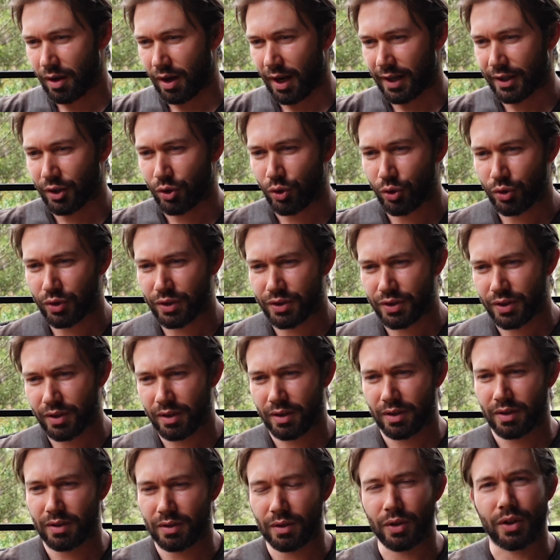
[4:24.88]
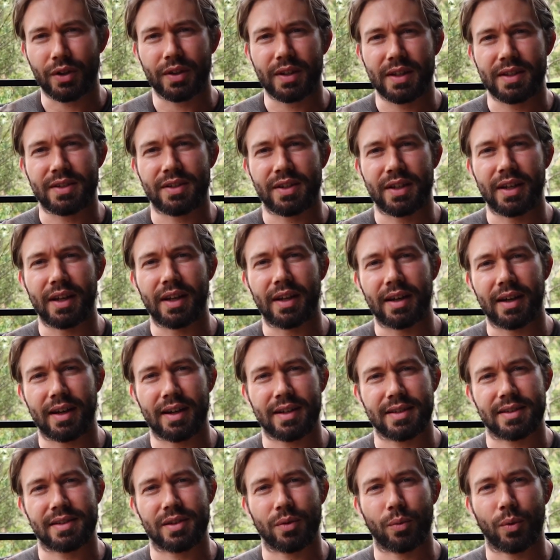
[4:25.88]
could look at this year
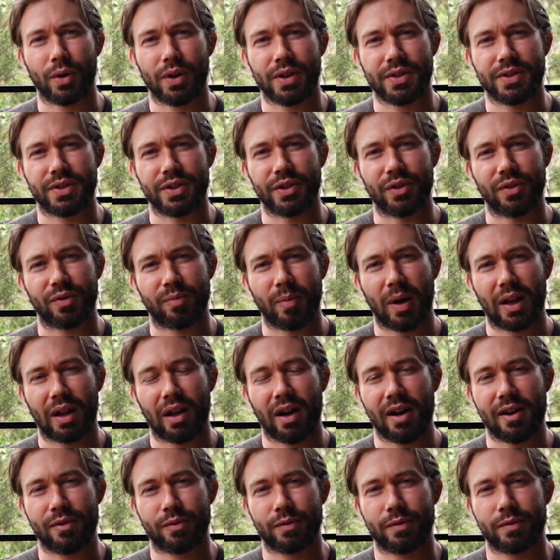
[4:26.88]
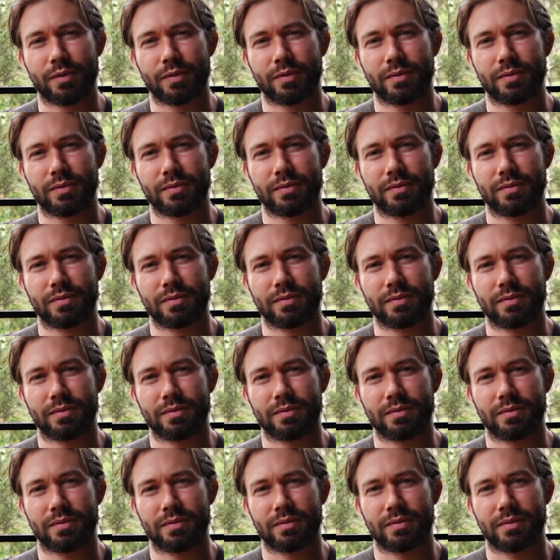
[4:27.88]
as the worst year of my life,
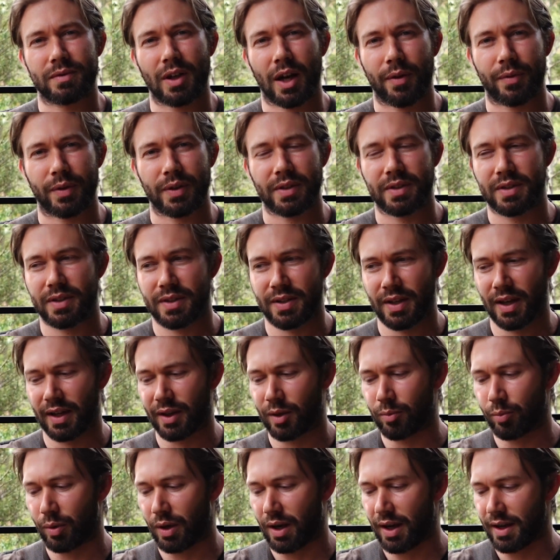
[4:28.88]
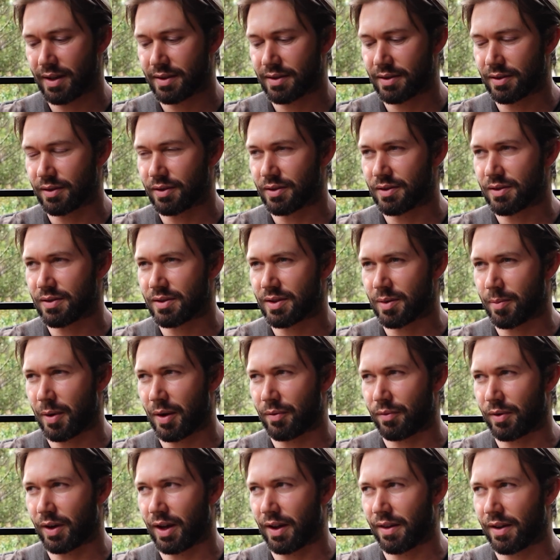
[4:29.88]
having to say goodbye to my
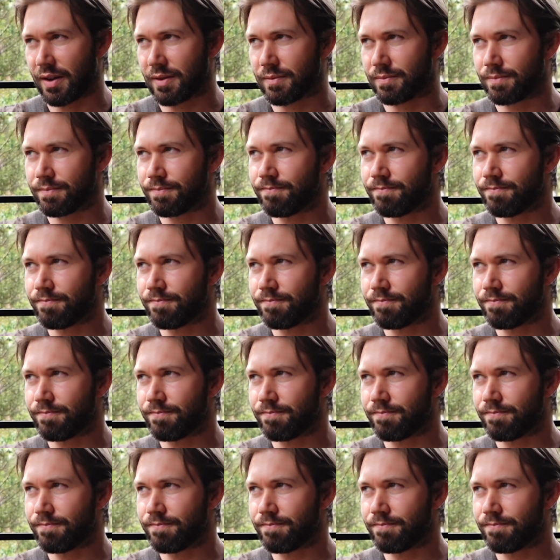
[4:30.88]
father.